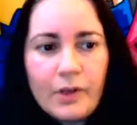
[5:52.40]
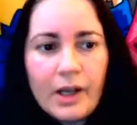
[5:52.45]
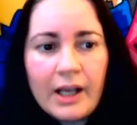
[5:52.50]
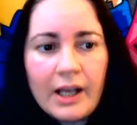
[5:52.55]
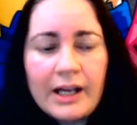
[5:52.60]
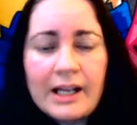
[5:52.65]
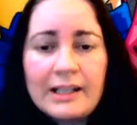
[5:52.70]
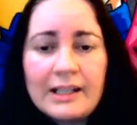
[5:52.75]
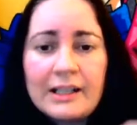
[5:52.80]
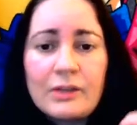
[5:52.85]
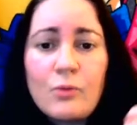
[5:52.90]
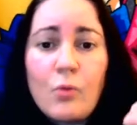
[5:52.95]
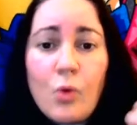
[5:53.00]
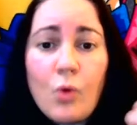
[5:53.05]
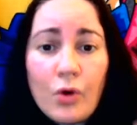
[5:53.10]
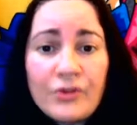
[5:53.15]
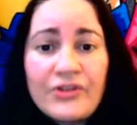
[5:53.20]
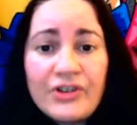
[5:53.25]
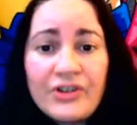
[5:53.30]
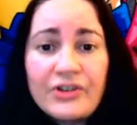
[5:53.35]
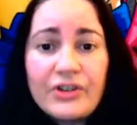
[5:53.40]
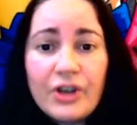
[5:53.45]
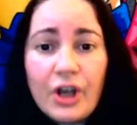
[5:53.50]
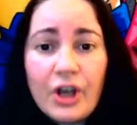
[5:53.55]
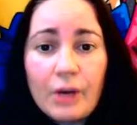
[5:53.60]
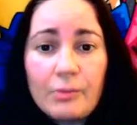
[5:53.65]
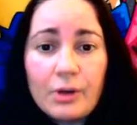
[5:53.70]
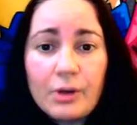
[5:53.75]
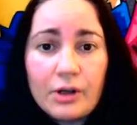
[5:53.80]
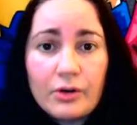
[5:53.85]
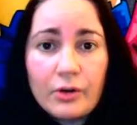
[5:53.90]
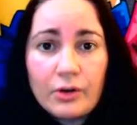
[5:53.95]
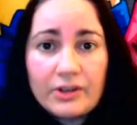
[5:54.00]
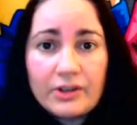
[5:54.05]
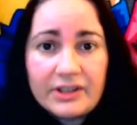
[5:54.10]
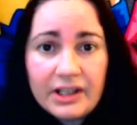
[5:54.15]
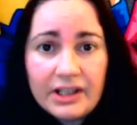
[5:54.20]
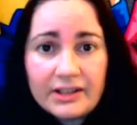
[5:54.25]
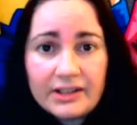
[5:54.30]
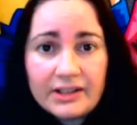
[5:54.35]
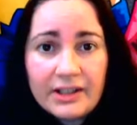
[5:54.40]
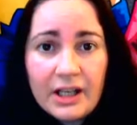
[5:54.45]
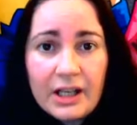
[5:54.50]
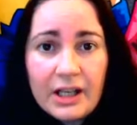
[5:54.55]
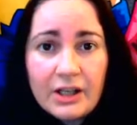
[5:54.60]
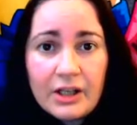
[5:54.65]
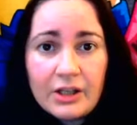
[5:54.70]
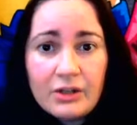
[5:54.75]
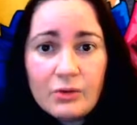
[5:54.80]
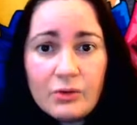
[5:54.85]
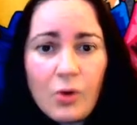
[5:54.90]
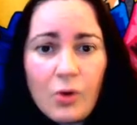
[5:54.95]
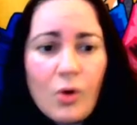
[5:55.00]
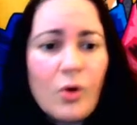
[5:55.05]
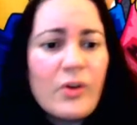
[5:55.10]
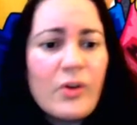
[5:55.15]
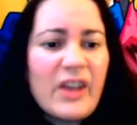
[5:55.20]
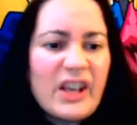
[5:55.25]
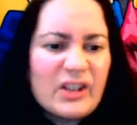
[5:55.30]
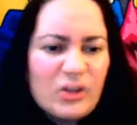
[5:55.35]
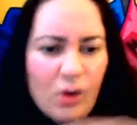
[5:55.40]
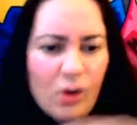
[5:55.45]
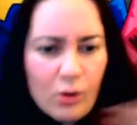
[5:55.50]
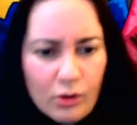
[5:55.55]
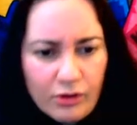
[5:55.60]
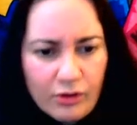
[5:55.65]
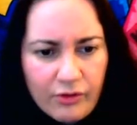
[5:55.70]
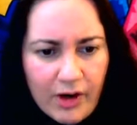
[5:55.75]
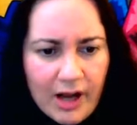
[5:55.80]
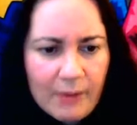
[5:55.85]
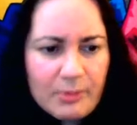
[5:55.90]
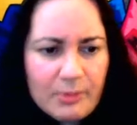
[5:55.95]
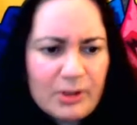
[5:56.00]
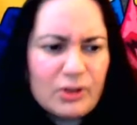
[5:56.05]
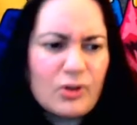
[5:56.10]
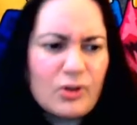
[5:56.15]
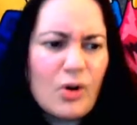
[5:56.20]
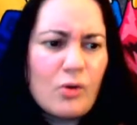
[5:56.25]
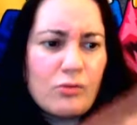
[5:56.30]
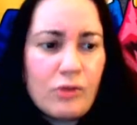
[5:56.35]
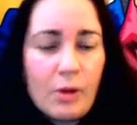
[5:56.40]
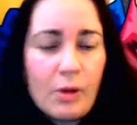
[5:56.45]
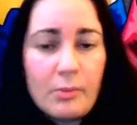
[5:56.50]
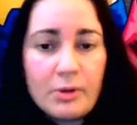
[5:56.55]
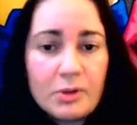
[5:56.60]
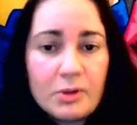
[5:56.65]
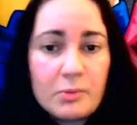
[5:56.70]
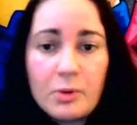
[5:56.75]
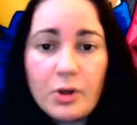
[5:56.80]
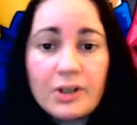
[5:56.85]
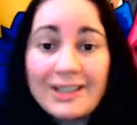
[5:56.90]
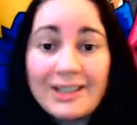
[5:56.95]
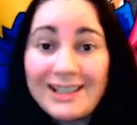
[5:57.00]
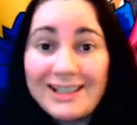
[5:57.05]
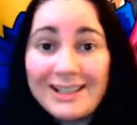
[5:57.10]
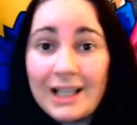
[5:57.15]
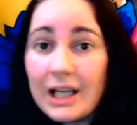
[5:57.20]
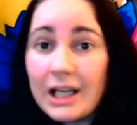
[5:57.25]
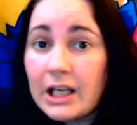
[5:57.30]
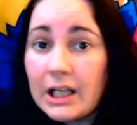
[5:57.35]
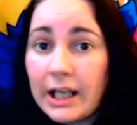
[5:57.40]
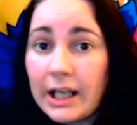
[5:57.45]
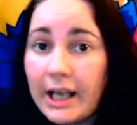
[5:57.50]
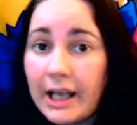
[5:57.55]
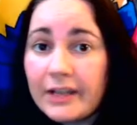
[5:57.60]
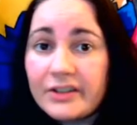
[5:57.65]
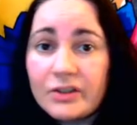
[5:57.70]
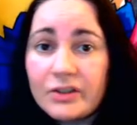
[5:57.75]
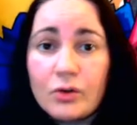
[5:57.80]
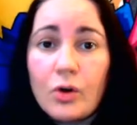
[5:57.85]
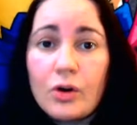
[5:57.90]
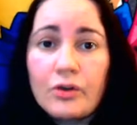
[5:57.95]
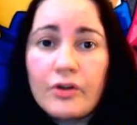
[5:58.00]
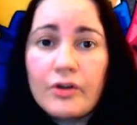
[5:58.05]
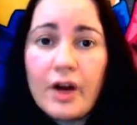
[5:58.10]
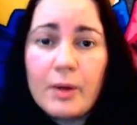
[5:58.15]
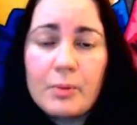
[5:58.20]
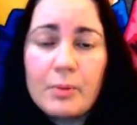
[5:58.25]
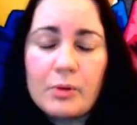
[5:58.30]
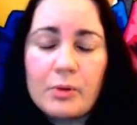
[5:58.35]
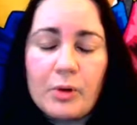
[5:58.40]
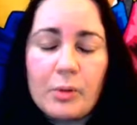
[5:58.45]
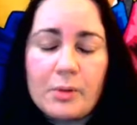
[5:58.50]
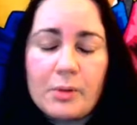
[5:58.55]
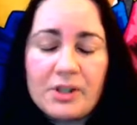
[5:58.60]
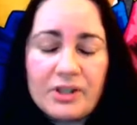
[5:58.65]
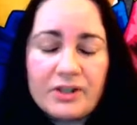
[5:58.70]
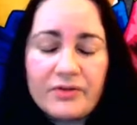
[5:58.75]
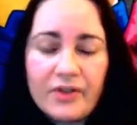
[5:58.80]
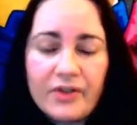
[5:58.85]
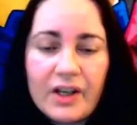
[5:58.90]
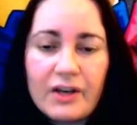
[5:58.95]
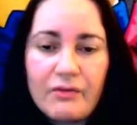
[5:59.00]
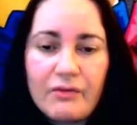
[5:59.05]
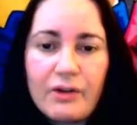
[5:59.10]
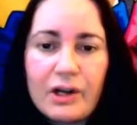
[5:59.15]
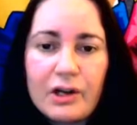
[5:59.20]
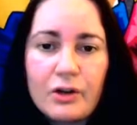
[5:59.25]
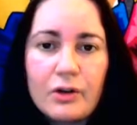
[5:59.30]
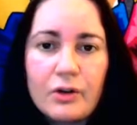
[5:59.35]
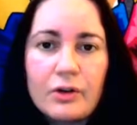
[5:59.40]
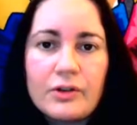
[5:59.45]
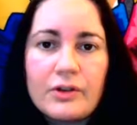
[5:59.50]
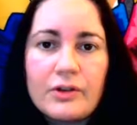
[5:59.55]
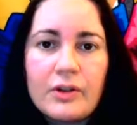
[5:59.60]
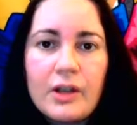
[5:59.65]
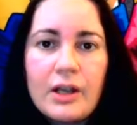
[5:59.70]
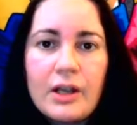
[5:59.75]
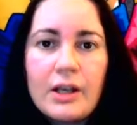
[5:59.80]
And I didn't want it to come across as, you know, it's all crap, it's all rubbish, because it certainly is not crap or rubbish, it's very, very good.